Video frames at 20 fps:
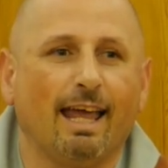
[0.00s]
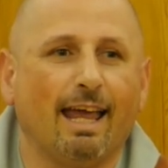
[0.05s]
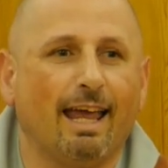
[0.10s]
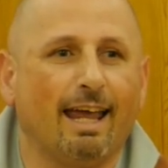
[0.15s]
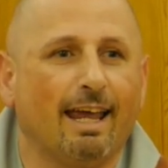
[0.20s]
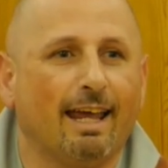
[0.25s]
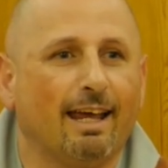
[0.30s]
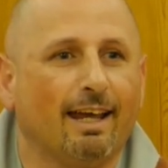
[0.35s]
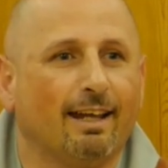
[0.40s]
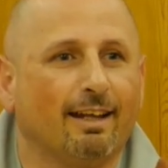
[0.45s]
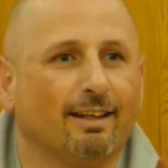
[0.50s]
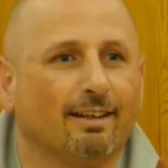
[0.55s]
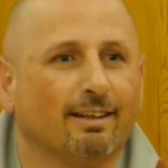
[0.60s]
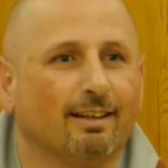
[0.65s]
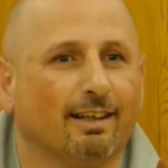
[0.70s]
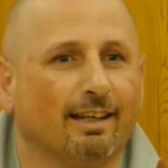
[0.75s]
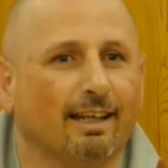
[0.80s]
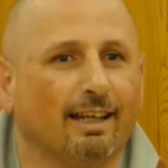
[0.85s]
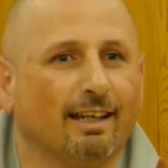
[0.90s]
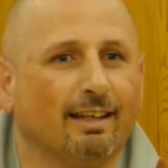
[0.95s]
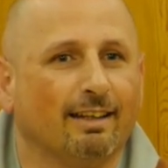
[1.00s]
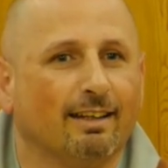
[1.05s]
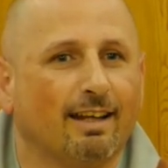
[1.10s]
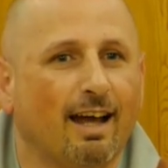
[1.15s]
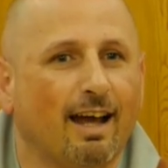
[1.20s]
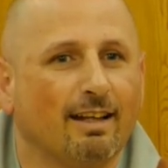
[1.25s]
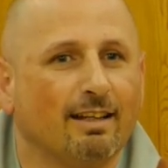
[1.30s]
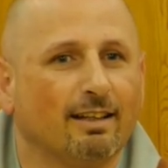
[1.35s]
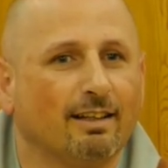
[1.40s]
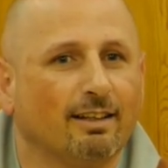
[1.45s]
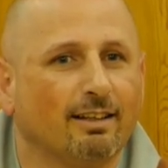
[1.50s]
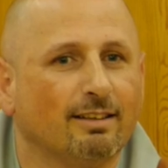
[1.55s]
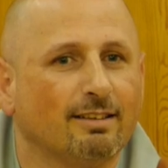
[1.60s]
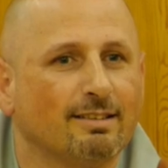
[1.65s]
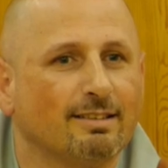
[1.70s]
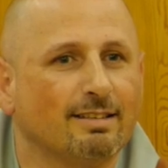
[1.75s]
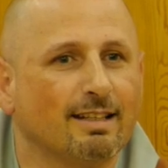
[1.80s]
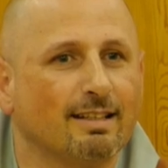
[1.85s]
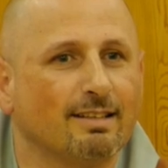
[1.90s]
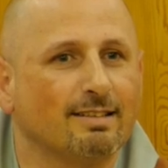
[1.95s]
and in the other
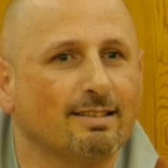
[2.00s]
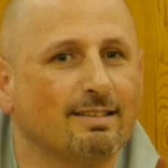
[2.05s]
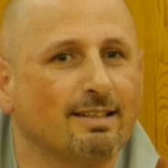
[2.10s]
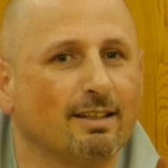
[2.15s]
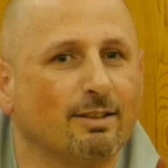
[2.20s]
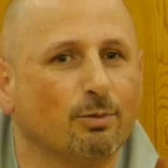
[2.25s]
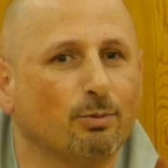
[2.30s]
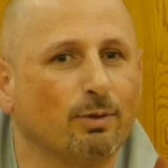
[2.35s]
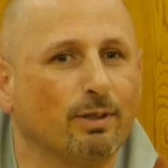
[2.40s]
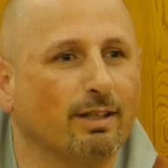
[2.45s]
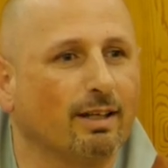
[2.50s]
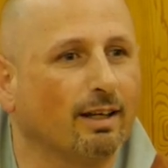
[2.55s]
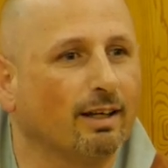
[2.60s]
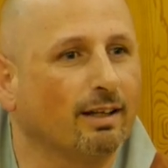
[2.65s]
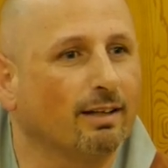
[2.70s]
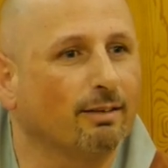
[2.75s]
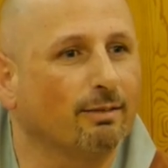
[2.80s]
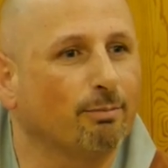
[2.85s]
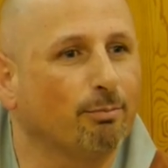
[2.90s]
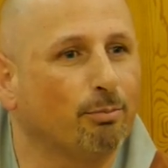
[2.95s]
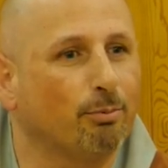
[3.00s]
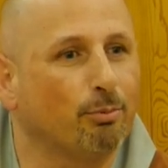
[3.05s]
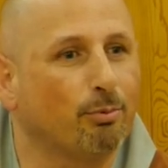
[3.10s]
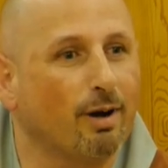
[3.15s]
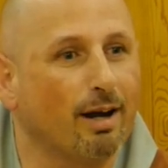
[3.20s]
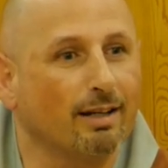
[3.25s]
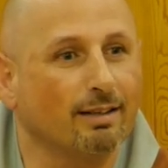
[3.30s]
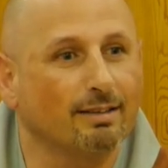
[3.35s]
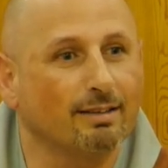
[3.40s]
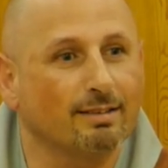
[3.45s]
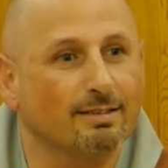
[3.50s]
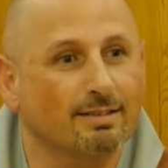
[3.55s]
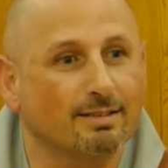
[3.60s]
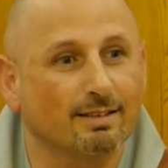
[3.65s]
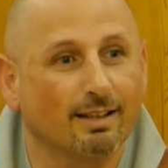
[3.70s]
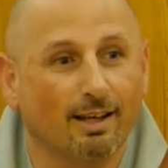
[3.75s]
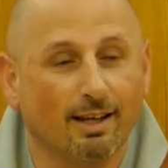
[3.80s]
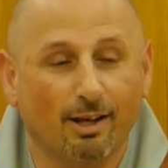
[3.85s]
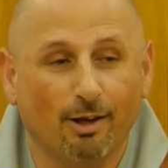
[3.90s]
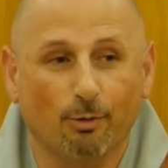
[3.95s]
sense that we can
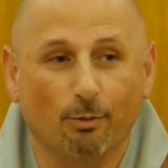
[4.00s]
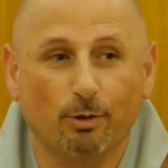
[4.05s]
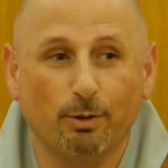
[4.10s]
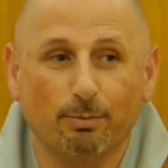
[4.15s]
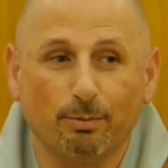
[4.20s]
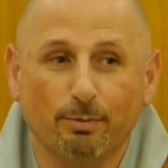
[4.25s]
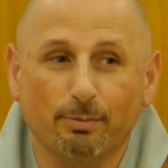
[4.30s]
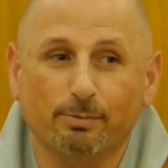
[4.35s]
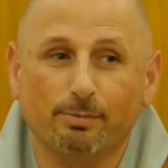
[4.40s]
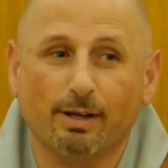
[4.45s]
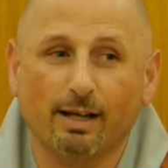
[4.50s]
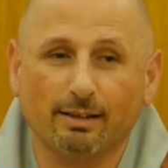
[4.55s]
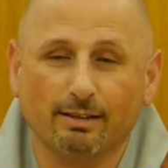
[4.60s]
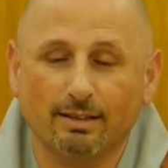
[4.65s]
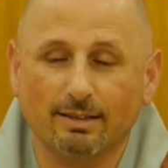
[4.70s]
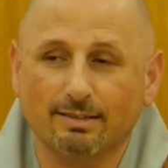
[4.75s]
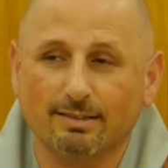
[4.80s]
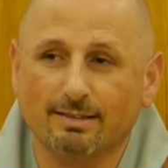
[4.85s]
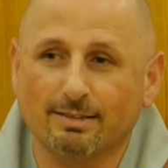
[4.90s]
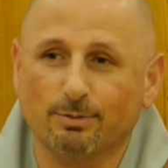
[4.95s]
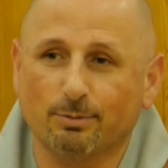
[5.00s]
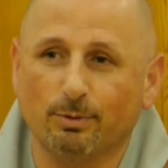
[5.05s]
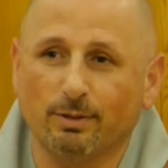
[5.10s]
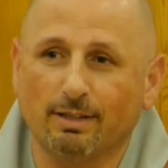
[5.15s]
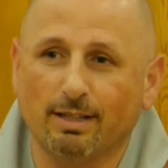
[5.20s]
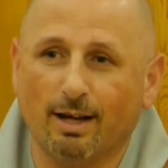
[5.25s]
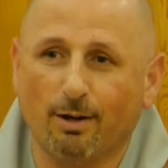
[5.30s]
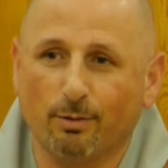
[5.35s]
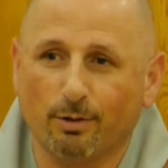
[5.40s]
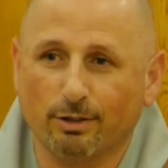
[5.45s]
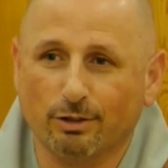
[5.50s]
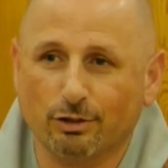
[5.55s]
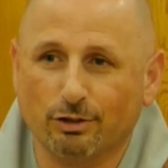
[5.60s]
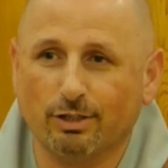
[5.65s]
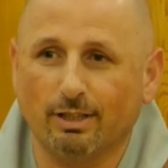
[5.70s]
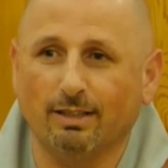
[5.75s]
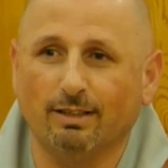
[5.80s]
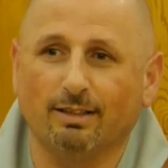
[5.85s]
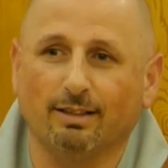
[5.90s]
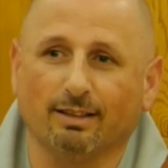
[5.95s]
practice we practice with our
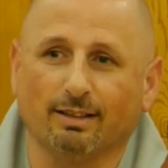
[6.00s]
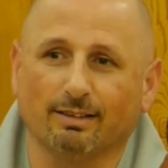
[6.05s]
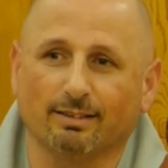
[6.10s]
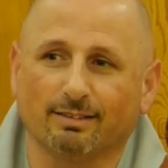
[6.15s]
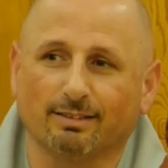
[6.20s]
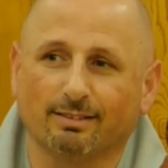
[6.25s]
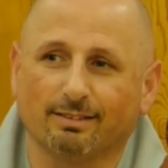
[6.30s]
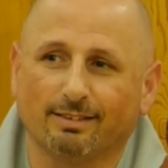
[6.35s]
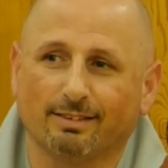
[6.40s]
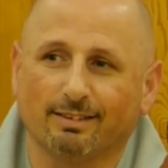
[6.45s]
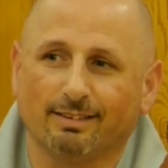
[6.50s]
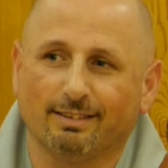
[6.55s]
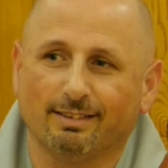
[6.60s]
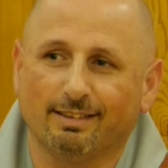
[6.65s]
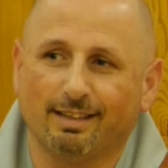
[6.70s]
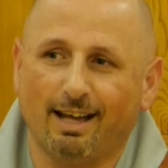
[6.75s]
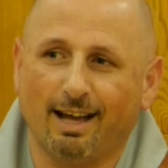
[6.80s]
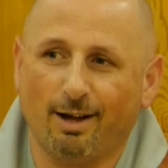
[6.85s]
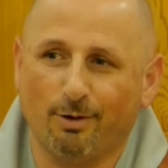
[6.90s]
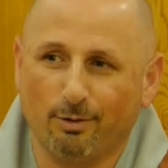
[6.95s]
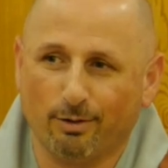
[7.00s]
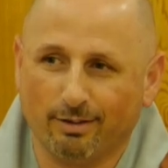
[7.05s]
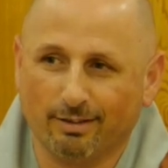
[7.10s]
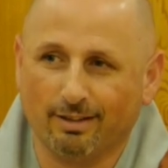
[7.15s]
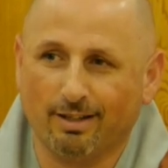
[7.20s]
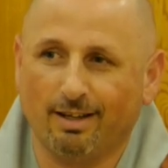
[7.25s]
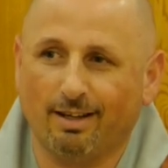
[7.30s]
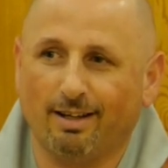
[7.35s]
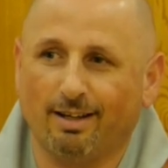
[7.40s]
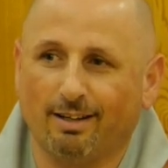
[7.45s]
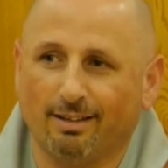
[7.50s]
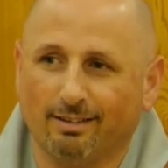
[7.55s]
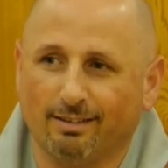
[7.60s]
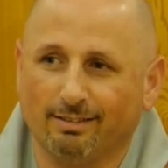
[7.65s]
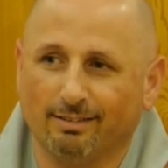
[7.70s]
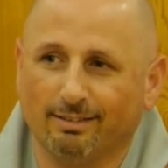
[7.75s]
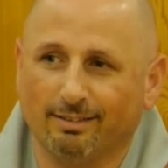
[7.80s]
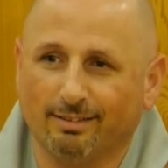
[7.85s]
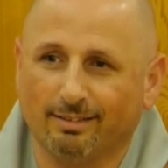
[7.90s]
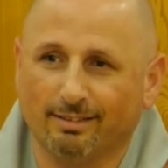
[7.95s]
children our
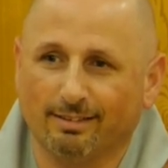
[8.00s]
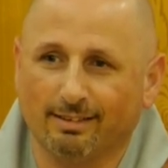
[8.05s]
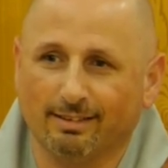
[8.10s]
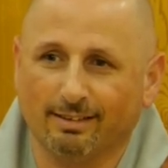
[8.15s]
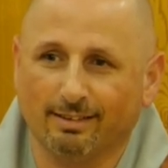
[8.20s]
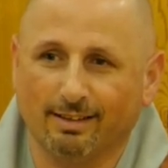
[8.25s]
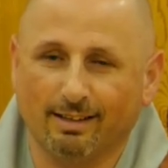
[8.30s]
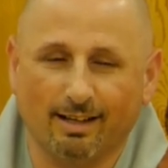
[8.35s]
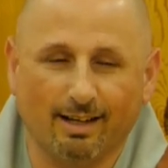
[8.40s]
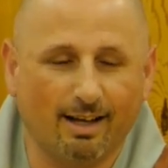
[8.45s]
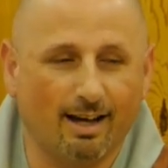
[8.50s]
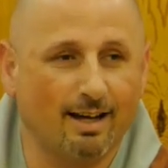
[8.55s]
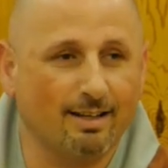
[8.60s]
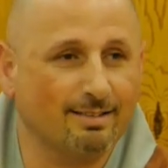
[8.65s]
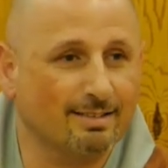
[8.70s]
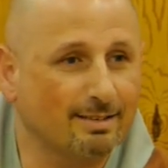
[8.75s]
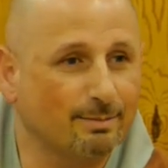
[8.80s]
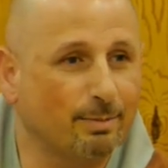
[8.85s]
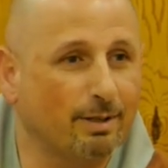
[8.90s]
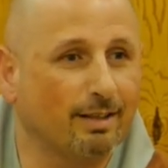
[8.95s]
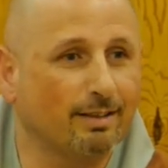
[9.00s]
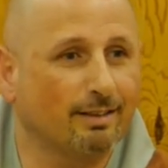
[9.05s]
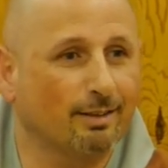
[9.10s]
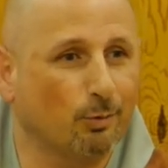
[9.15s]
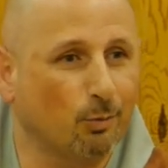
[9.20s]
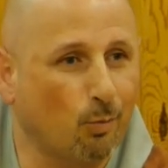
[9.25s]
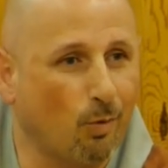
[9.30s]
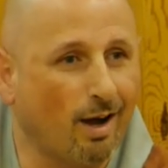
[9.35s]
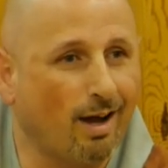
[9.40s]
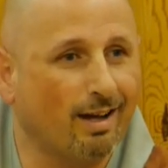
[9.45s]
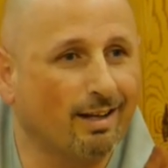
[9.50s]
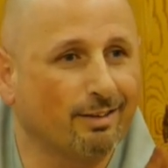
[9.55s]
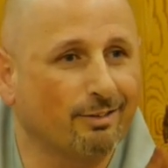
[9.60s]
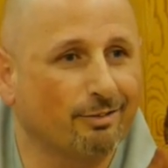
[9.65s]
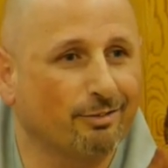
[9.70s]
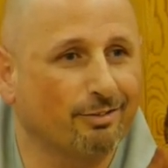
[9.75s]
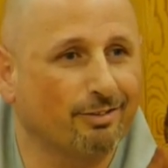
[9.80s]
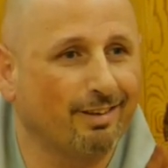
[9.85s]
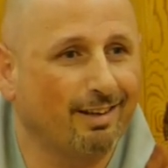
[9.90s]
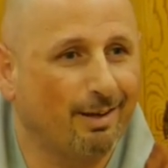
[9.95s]
husband
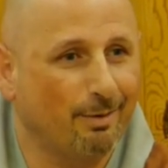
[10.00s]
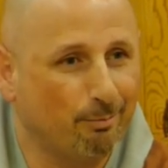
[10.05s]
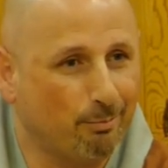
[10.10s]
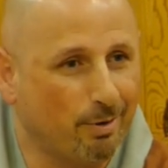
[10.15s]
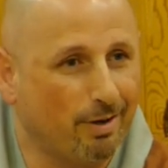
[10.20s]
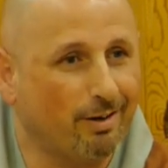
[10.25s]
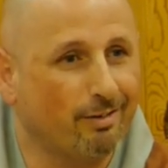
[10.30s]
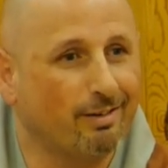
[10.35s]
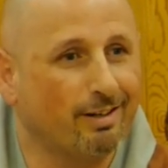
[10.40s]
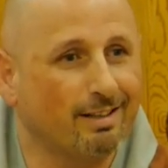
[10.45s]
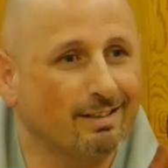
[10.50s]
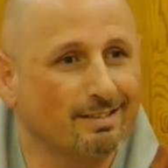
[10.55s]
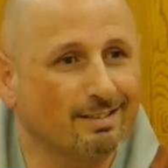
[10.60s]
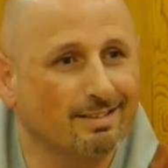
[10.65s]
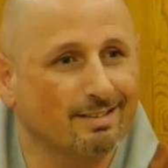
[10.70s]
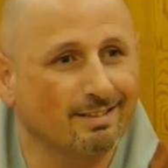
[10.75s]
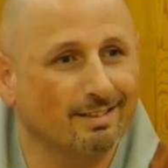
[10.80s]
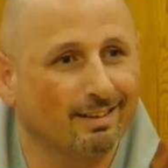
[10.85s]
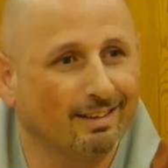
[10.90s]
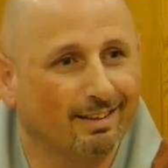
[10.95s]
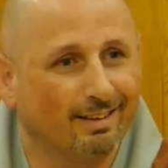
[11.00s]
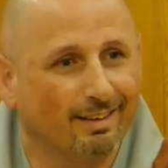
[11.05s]
wife parents.